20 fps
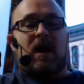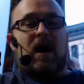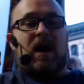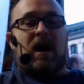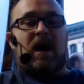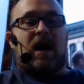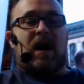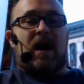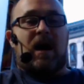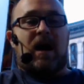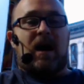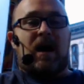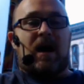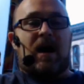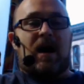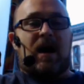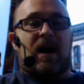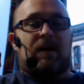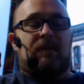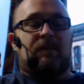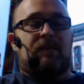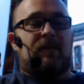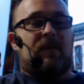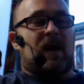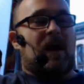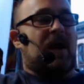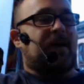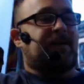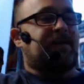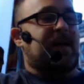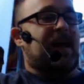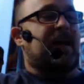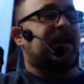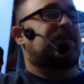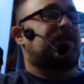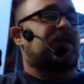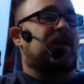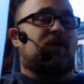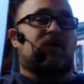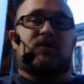uh, uh, um, uh,
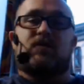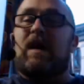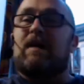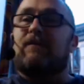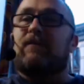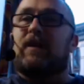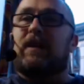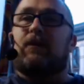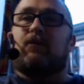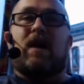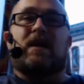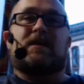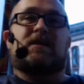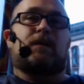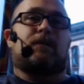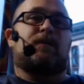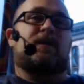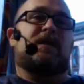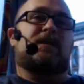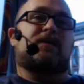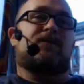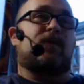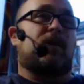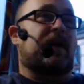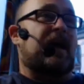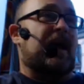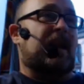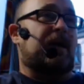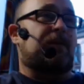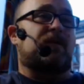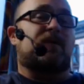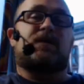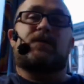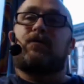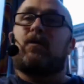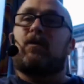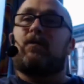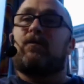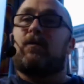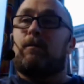texts, there's definitely recipes for cannabis
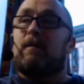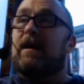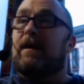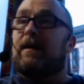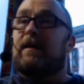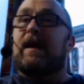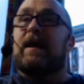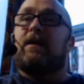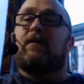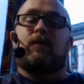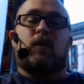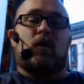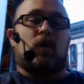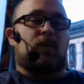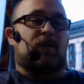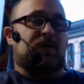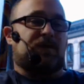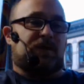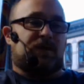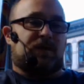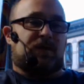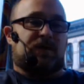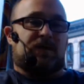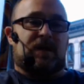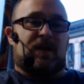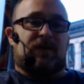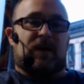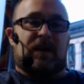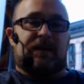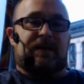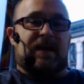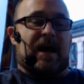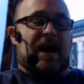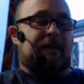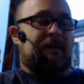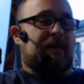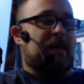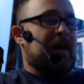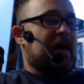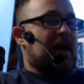for, for meditative purposes and stuff like
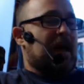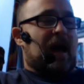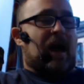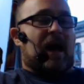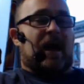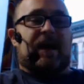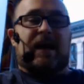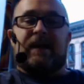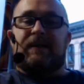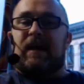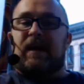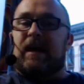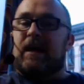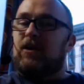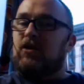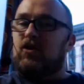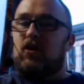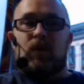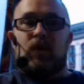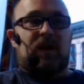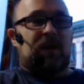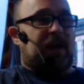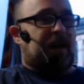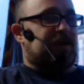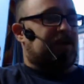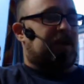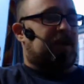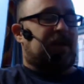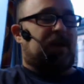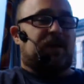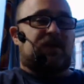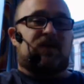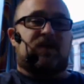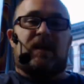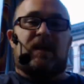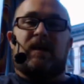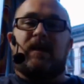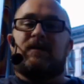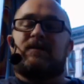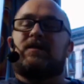that. Uh, in the Hindu religion, its
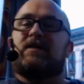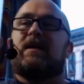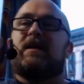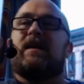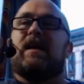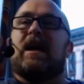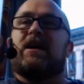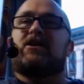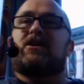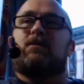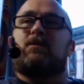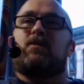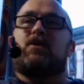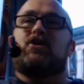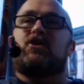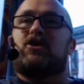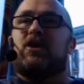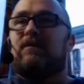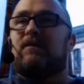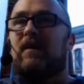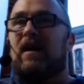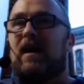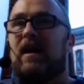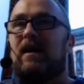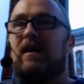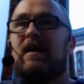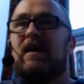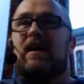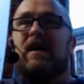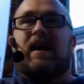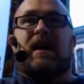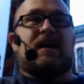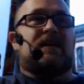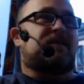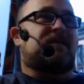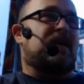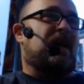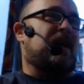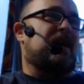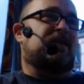its connection with Shiva
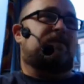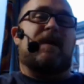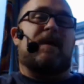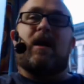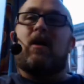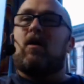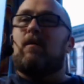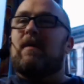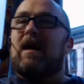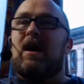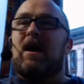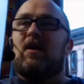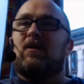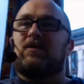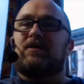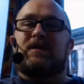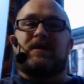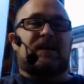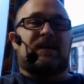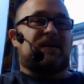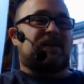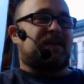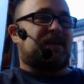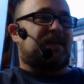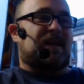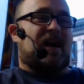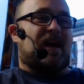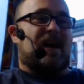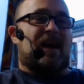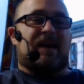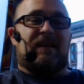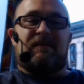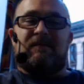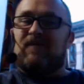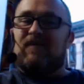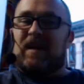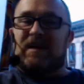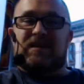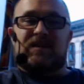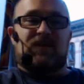is is paramount, and in
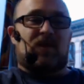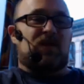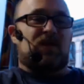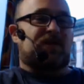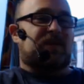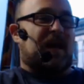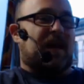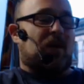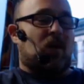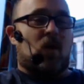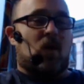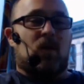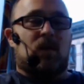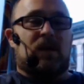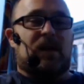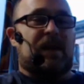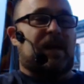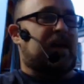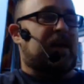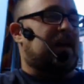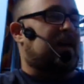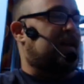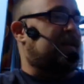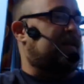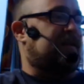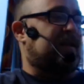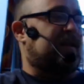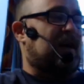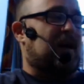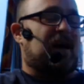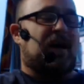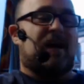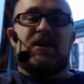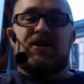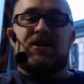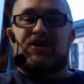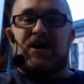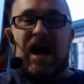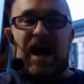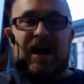festivals like Holi and
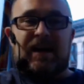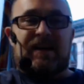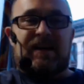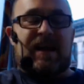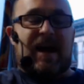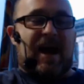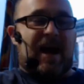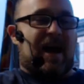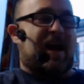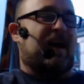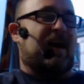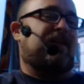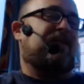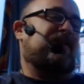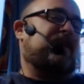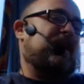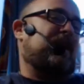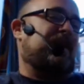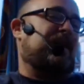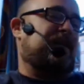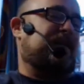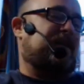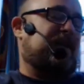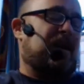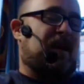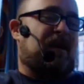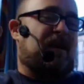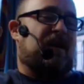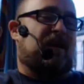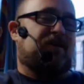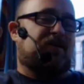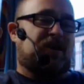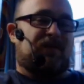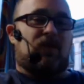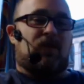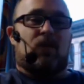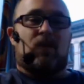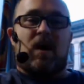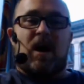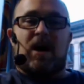Jagannath and
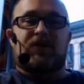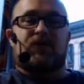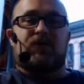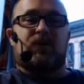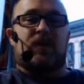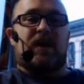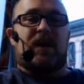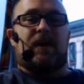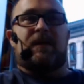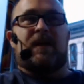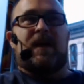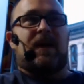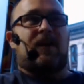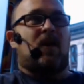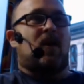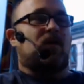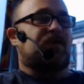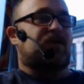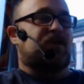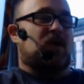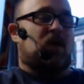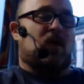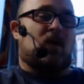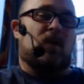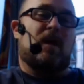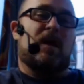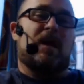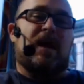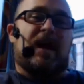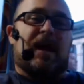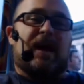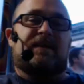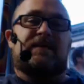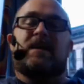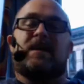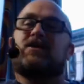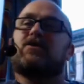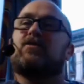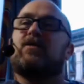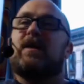Shivaratri, and then also its
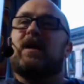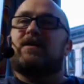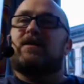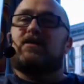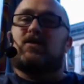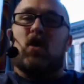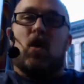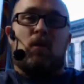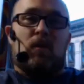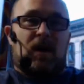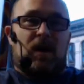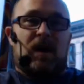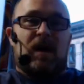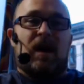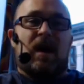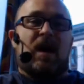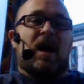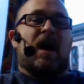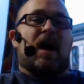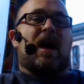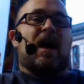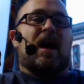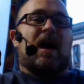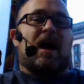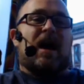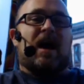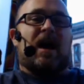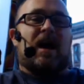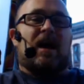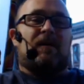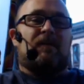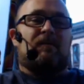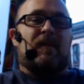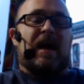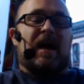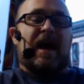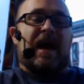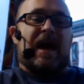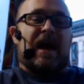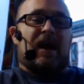history as Soma, um,
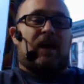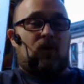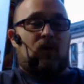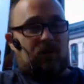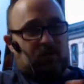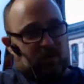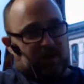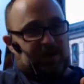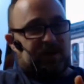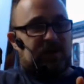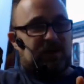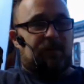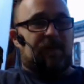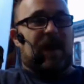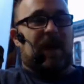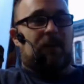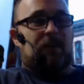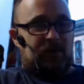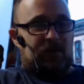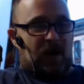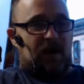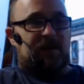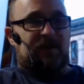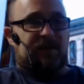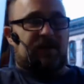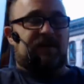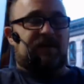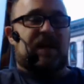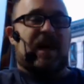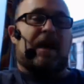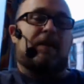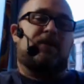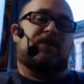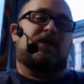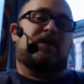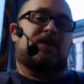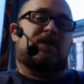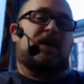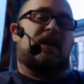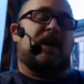eh, or, which is debatable, not as
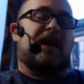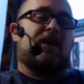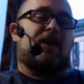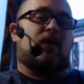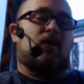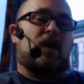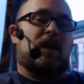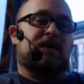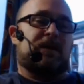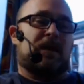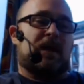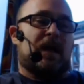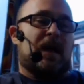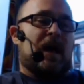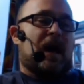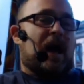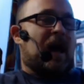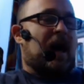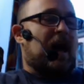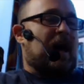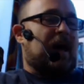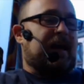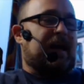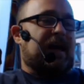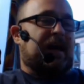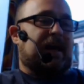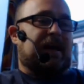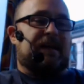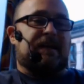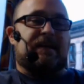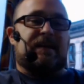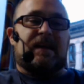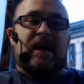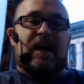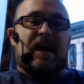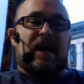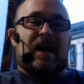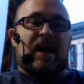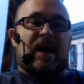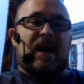established as the later ones. Uh, in
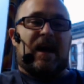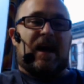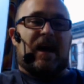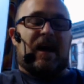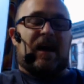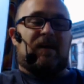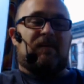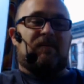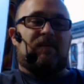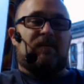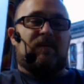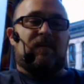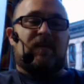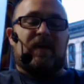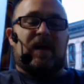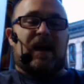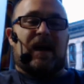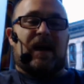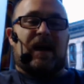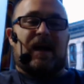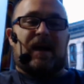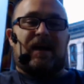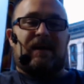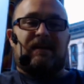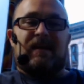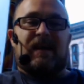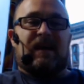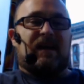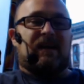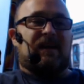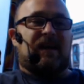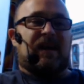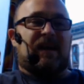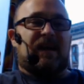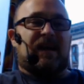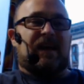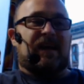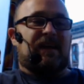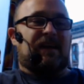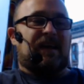uh, um uh, in,
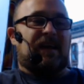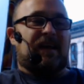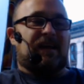in,